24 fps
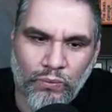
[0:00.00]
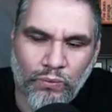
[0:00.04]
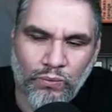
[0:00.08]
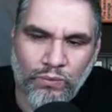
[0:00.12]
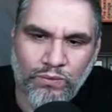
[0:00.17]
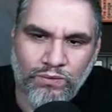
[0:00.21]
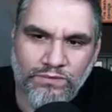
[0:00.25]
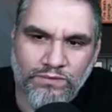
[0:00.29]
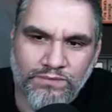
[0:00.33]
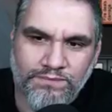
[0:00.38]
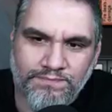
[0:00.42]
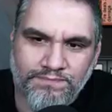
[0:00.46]

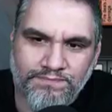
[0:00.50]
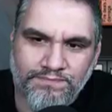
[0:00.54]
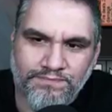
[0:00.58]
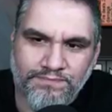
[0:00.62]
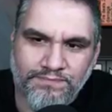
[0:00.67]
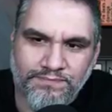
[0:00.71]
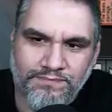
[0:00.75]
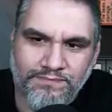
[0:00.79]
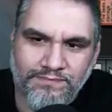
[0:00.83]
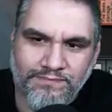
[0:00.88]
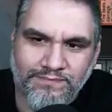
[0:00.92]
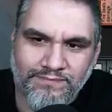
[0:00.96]
Seems all looking good
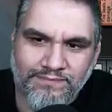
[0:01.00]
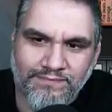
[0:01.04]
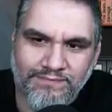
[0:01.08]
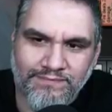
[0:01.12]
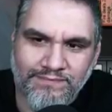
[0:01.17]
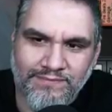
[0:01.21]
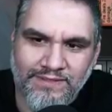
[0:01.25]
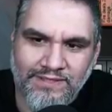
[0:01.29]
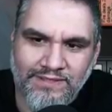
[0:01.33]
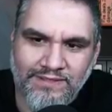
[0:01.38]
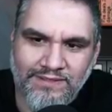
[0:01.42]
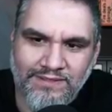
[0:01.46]
for us, man.
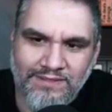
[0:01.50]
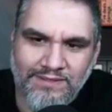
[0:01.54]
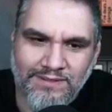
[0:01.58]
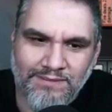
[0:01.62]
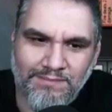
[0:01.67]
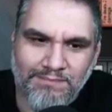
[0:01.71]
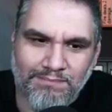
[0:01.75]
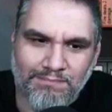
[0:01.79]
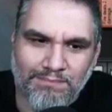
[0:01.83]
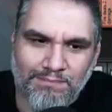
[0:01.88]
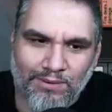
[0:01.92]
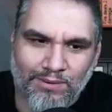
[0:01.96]

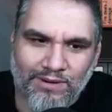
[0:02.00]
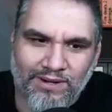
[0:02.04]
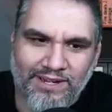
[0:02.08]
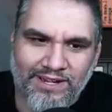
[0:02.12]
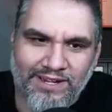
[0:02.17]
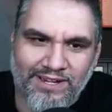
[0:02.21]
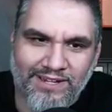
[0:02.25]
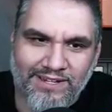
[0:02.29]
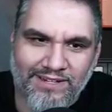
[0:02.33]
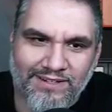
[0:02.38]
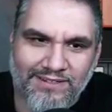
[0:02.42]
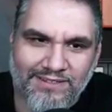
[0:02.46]

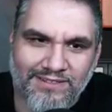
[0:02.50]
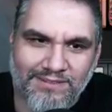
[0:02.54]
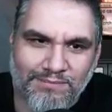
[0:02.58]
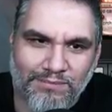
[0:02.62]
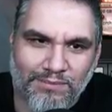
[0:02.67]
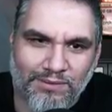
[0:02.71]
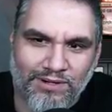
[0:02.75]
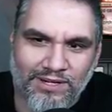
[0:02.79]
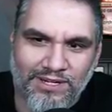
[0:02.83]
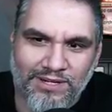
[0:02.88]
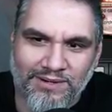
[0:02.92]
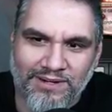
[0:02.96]
Boy,
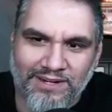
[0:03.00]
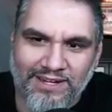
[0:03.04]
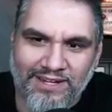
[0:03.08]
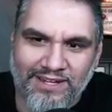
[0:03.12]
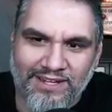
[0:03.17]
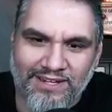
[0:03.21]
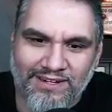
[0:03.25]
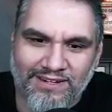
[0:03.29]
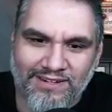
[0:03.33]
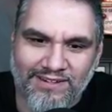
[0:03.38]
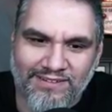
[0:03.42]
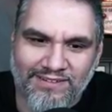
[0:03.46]
boy, you ain't
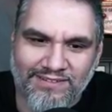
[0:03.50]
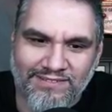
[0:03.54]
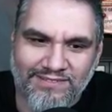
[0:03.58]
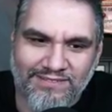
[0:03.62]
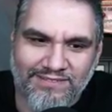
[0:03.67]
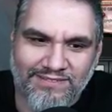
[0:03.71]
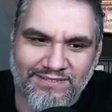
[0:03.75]
kidding.